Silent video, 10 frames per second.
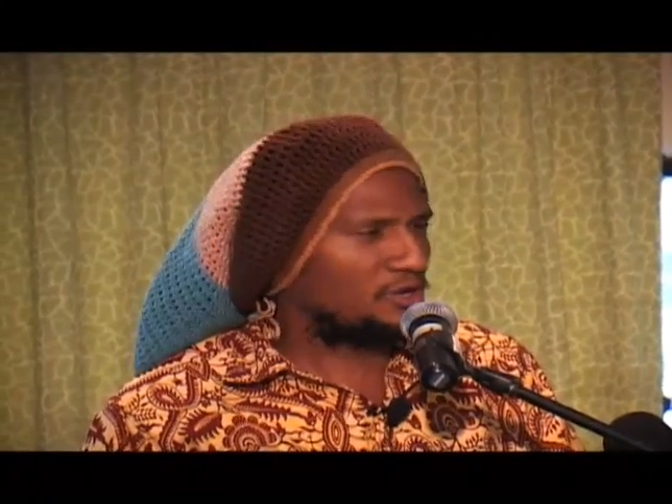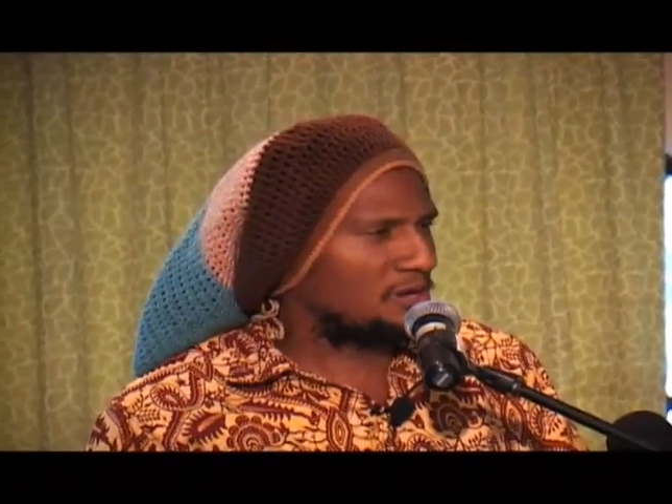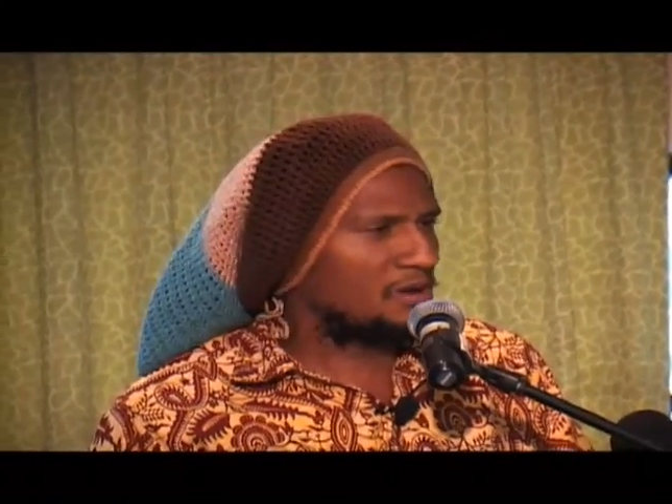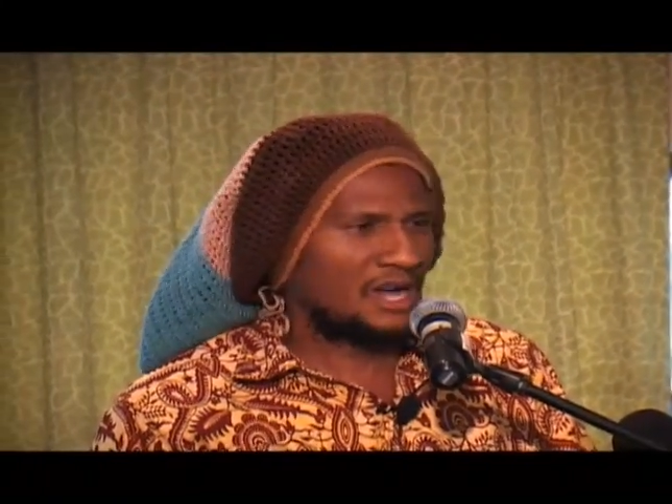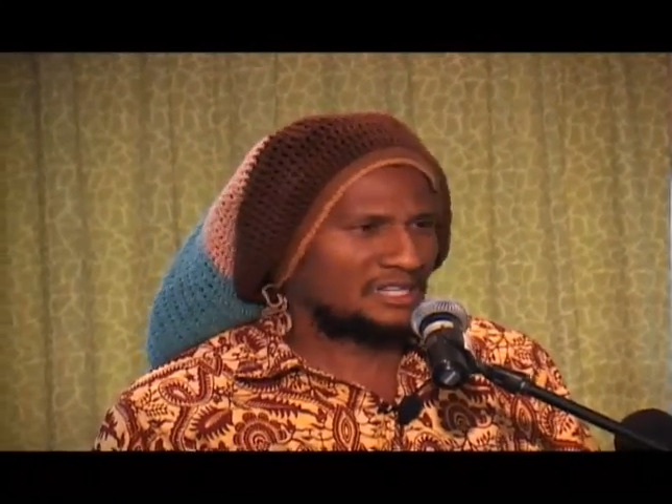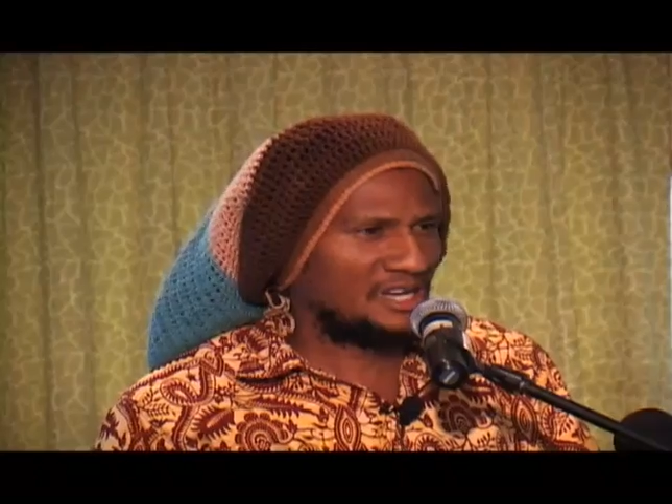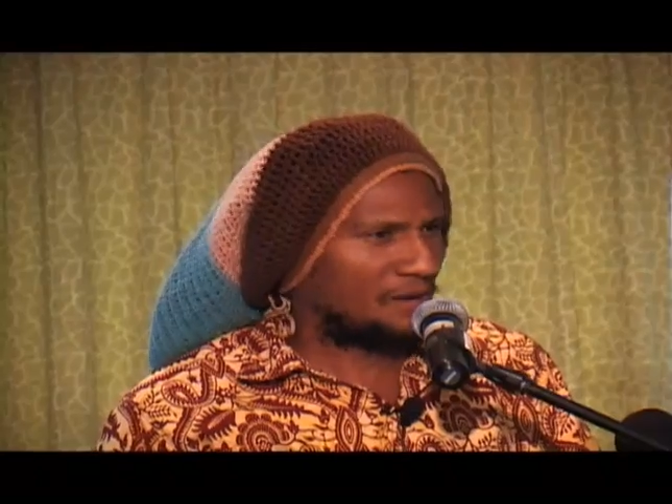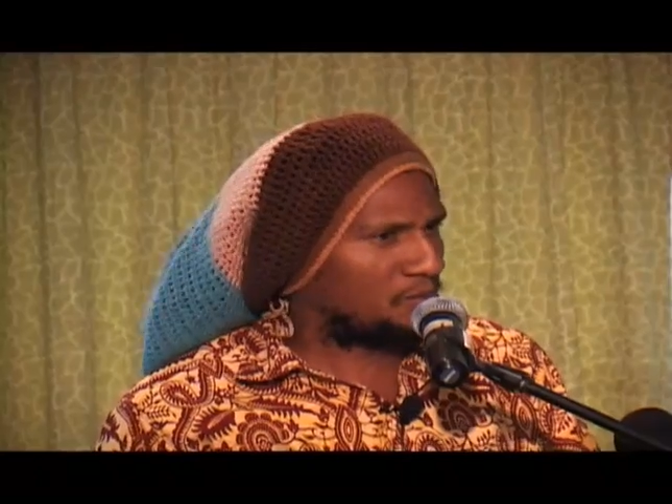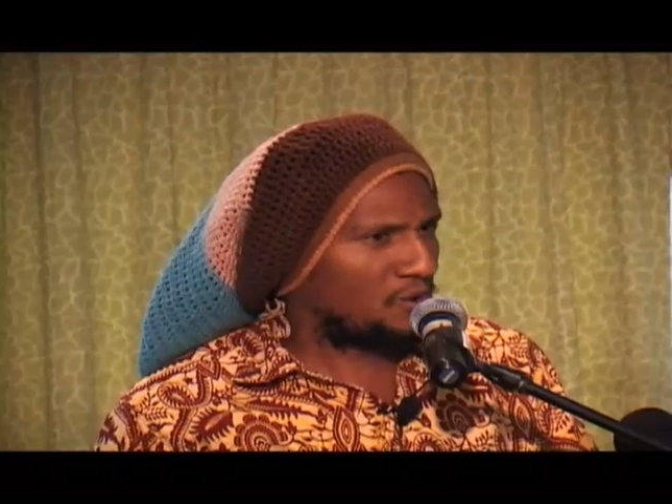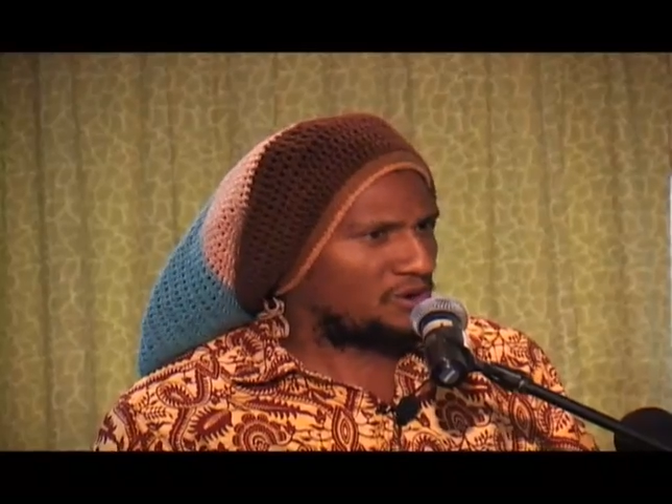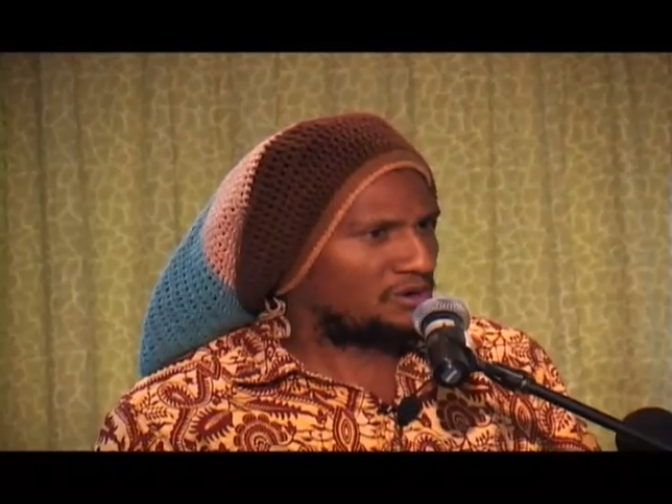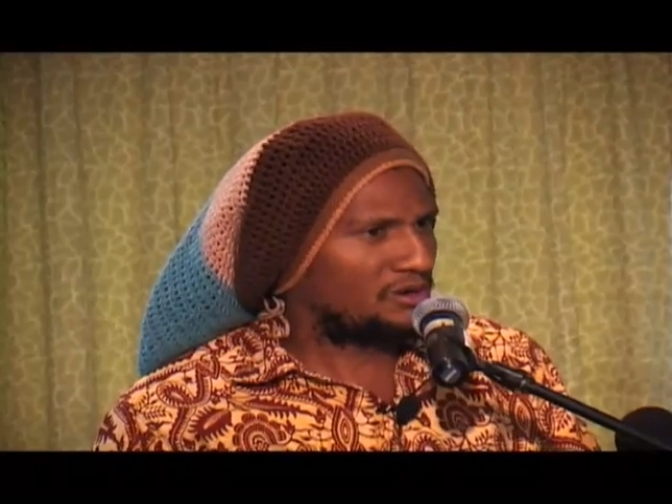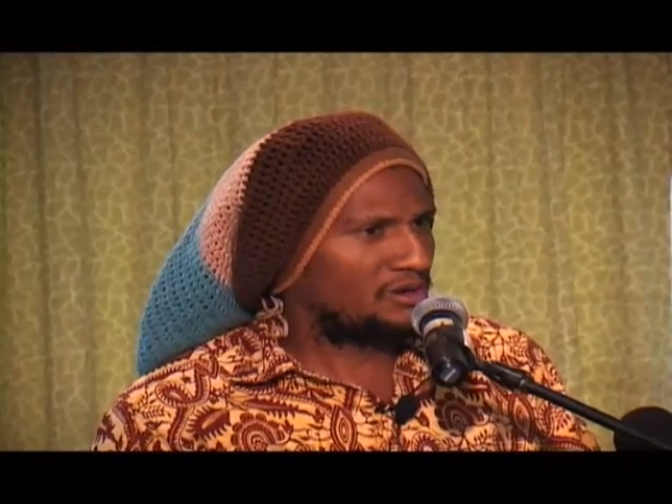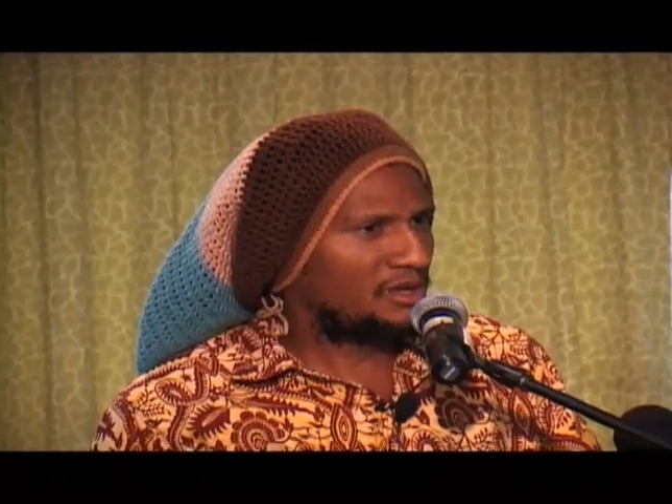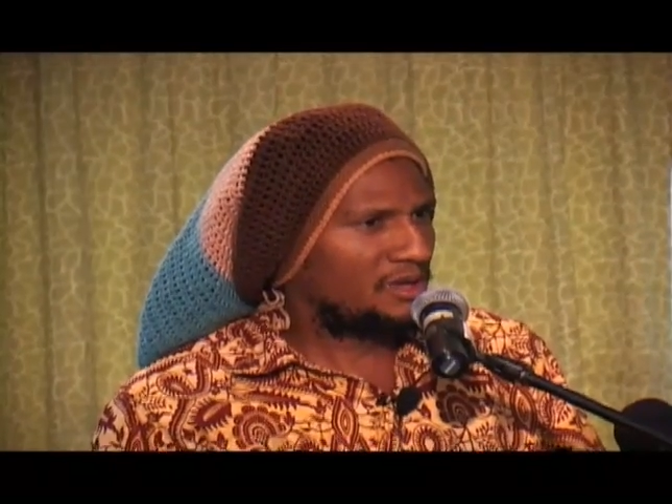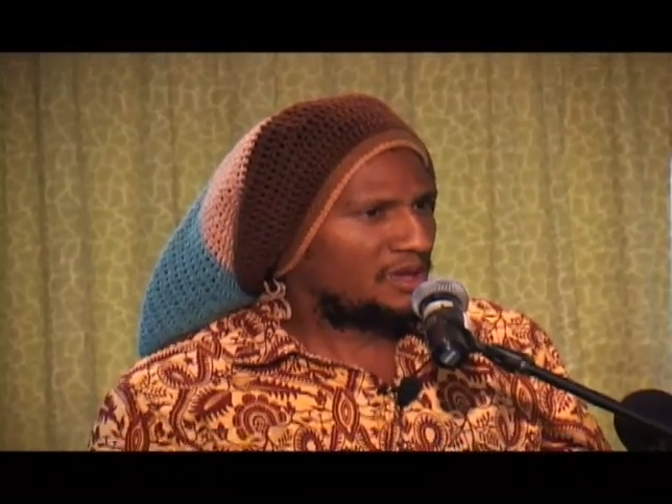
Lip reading: funding because you're not poor.